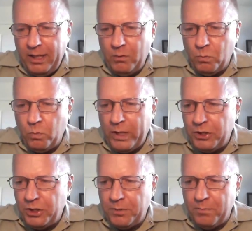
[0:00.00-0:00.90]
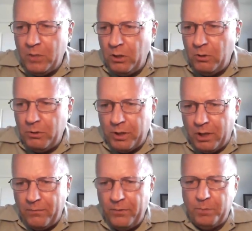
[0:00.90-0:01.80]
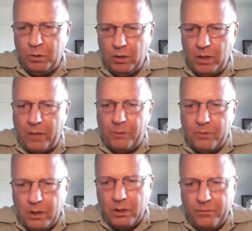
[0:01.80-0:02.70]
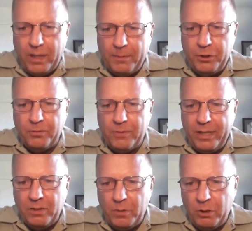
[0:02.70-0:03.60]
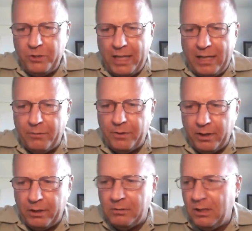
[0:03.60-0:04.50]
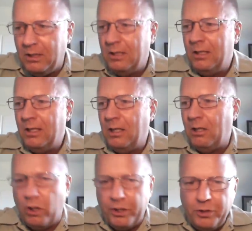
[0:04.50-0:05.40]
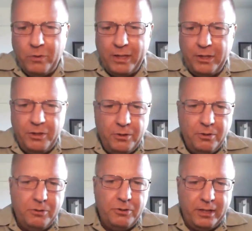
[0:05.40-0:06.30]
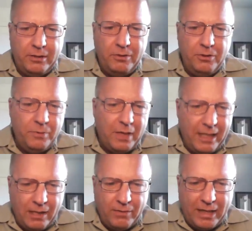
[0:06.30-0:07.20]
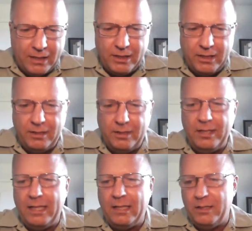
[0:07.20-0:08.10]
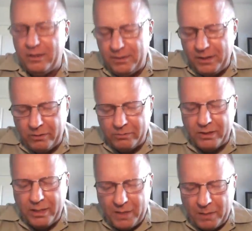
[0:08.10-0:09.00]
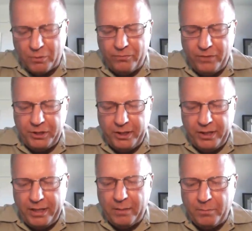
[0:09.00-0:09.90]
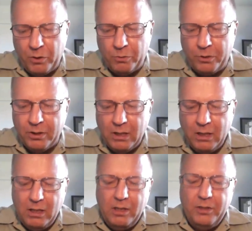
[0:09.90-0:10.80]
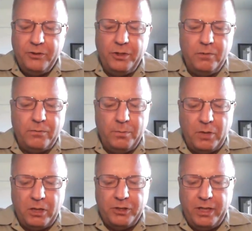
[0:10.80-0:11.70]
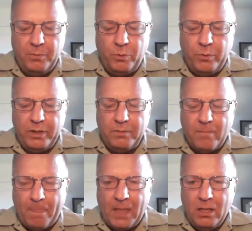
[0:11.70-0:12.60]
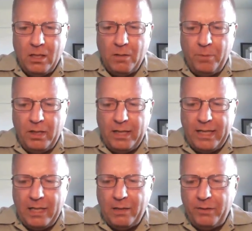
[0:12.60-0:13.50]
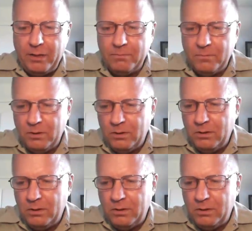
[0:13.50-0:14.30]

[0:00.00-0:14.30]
in which mode of the plethora of amateur radio modes out there uh, are you going to use and do I have access to that? And, you know, am I proficient in that mode? So, from our standpoint, by having